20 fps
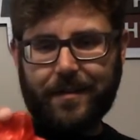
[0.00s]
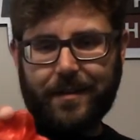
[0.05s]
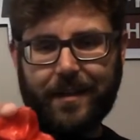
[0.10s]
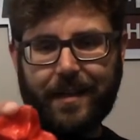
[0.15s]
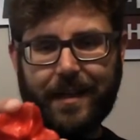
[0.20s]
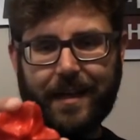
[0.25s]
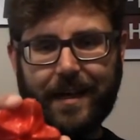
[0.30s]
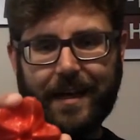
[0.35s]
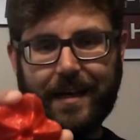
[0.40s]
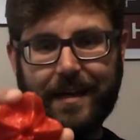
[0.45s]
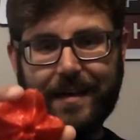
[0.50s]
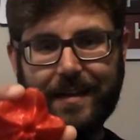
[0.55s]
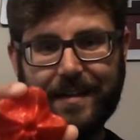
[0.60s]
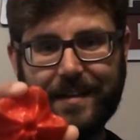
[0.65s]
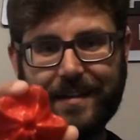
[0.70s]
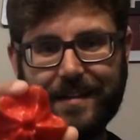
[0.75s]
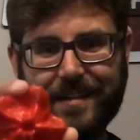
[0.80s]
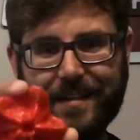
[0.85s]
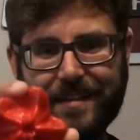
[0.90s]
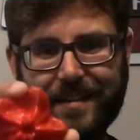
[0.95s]
Look at that.
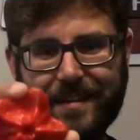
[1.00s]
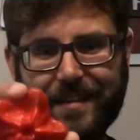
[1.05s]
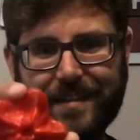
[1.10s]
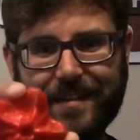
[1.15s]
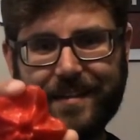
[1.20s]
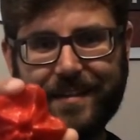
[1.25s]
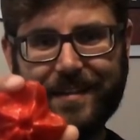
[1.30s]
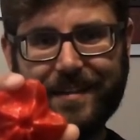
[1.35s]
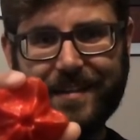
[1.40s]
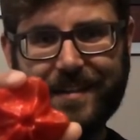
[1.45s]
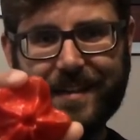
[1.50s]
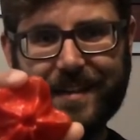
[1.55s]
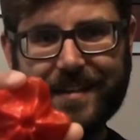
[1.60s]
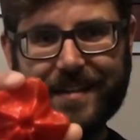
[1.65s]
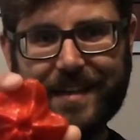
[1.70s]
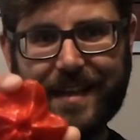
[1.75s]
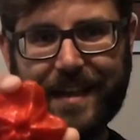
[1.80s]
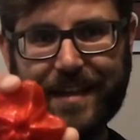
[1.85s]
Doesn't